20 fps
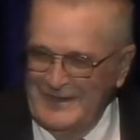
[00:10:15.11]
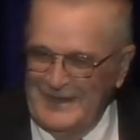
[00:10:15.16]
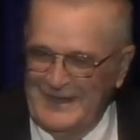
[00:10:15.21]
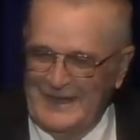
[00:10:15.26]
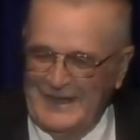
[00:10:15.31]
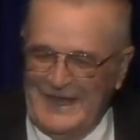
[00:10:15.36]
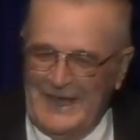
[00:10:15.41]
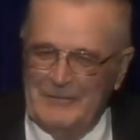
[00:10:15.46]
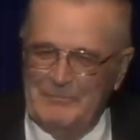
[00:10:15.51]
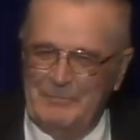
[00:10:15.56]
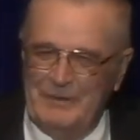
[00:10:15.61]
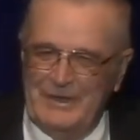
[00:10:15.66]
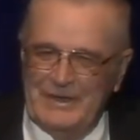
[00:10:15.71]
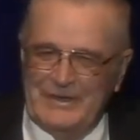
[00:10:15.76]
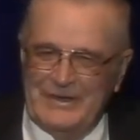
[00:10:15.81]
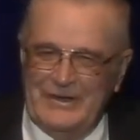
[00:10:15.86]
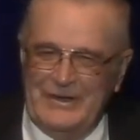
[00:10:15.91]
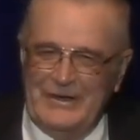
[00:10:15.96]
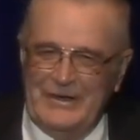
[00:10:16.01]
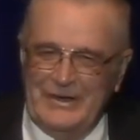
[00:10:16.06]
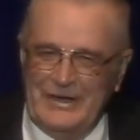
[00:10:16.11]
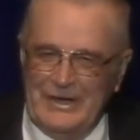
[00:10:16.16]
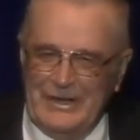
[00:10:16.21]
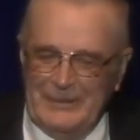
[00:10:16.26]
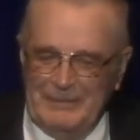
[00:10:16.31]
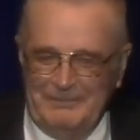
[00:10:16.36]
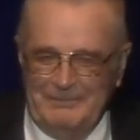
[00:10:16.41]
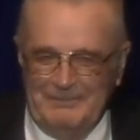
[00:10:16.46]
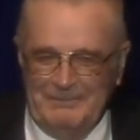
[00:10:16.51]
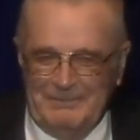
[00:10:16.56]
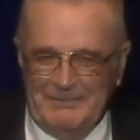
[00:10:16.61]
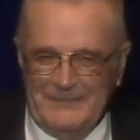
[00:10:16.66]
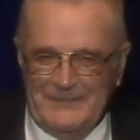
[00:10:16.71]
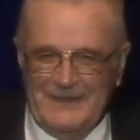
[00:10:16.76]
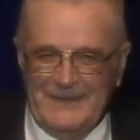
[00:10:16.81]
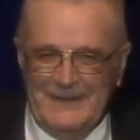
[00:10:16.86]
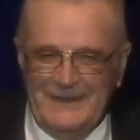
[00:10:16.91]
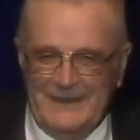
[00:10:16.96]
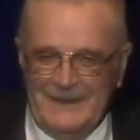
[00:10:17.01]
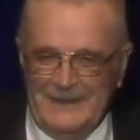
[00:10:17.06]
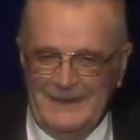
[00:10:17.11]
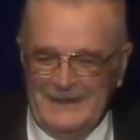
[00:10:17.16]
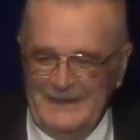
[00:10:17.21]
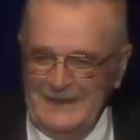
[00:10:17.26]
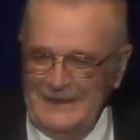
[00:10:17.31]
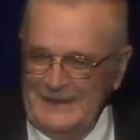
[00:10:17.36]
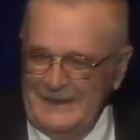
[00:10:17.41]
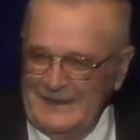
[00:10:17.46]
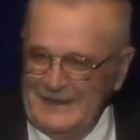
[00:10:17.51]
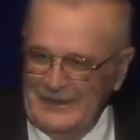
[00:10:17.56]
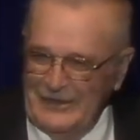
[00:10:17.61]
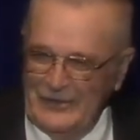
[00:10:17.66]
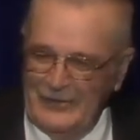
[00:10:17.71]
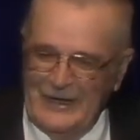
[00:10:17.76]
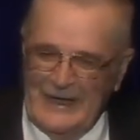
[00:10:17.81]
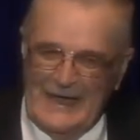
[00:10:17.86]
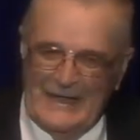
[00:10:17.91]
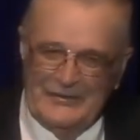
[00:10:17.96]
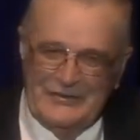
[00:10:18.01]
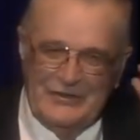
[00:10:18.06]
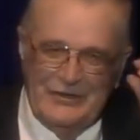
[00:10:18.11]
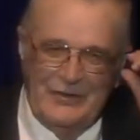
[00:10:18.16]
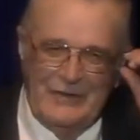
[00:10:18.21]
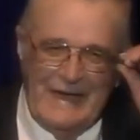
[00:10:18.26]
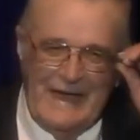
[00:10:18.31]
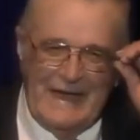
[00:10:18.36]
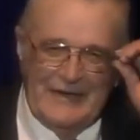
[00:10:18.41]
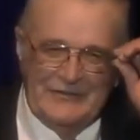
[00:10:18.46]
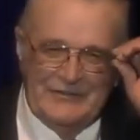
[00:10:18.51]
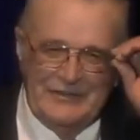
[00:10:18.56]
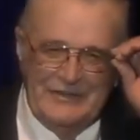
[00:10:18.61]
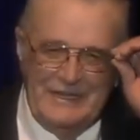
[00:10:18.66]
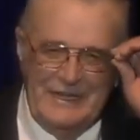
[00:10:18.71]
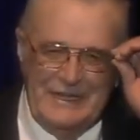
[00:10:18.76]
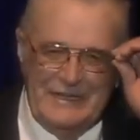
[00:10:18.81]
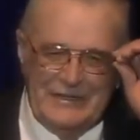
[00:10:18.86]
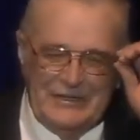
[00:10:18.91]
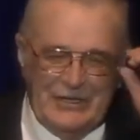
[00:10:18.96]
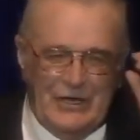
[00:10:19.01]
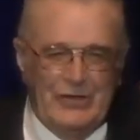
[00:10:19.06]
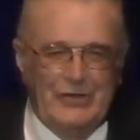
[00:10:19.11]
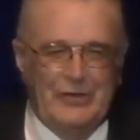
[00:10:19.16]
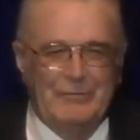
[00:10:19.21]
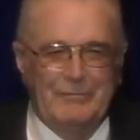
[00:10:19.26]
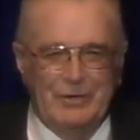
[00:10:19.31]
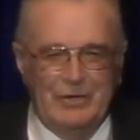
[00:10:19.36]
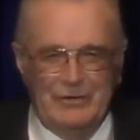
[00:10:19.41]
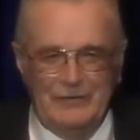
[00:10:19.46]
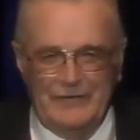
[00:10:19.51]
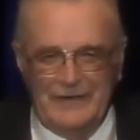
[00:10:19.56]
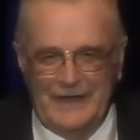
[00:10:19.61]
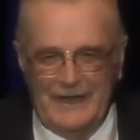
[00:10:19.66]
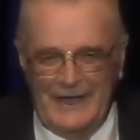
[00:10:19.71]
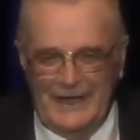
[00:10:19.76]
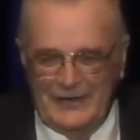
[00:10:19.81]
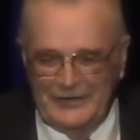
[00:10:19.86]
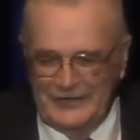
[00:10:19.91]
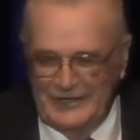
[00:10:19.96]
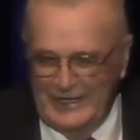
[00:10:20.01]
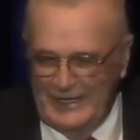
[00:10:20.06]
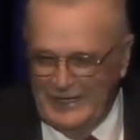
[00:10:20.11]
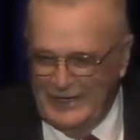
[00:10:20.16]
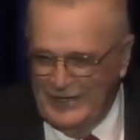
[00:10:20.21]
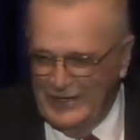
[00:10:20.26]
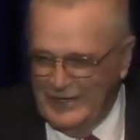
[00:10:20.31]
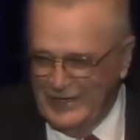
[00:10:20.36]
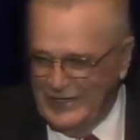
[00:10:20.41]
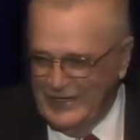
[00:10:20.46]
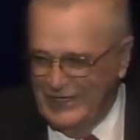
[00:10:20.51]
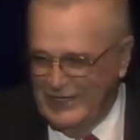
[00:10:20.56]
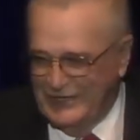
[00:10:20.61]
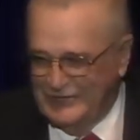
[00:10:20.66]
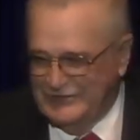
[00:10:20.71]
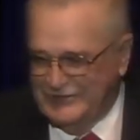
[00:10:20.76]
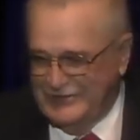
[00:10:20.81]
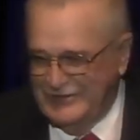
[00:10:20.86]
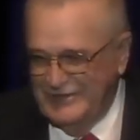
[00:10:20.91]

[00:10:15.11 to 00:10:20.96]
I pick her up, go out to eat and go to the movie downtown in Augusta.